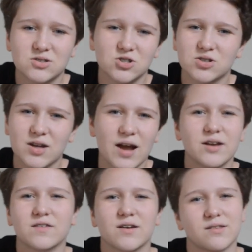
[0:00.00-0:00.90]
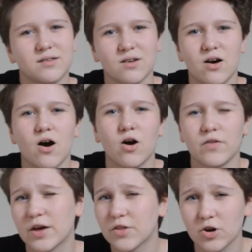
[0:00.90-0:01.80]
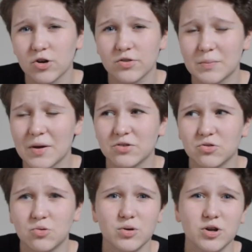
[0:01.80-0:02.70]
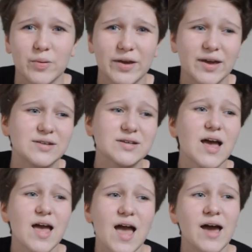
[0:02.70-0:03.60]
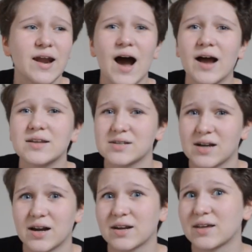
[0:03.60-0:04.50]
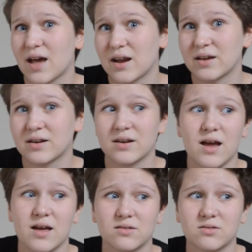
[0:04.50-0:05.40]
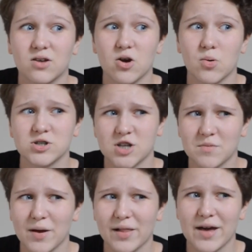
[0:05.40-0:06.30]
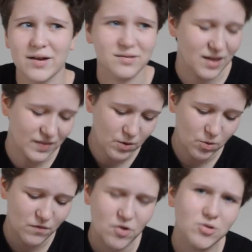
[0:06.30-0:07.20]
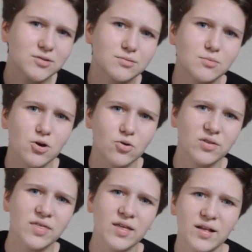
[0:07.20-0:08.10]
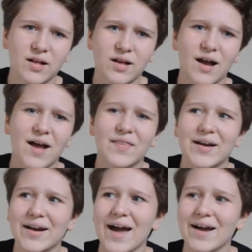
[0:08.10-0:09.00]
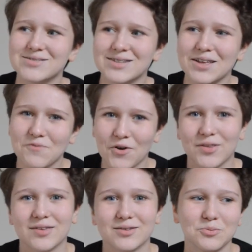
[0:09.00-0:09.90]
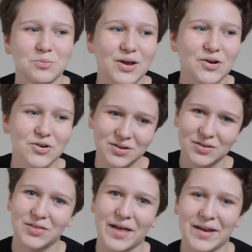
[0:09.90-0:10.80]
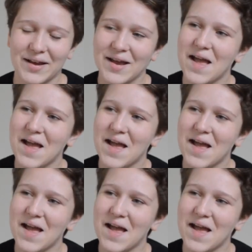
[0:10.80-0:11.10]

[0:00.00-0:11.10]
Just kind of because I saw all the other girls in my school were doing it, and I did not get it. And so I shaved my leg, and they were very smooth. And then I actually felt this weird, like,